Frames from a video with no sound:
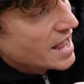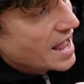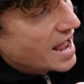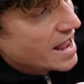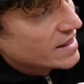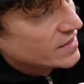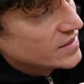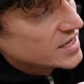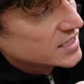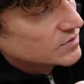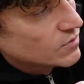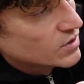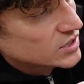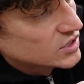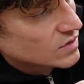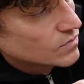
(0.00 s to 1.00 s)
And these
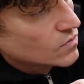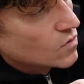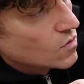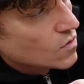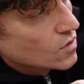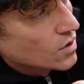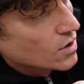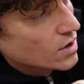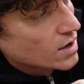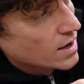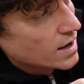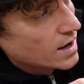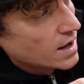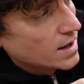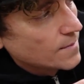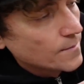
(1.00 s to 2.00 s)
ones are more
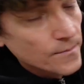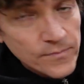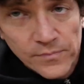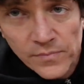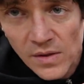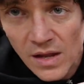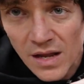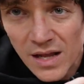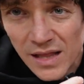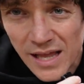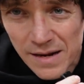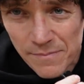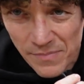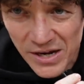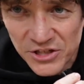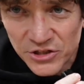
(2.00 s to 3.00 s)

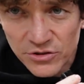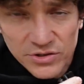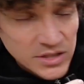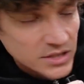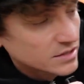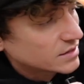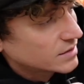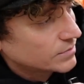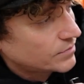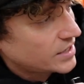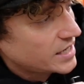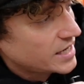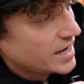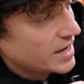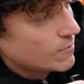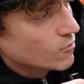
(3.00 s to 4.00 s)
like pictures, but
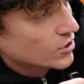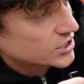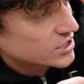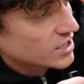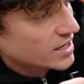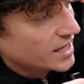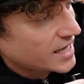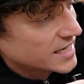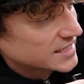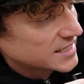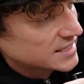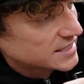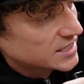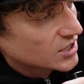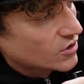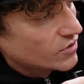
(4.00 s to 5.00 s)
it works on
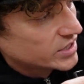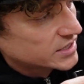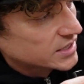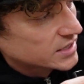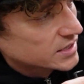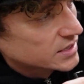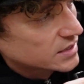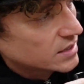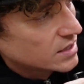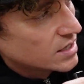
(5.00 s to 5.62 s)
lessons and quizzes.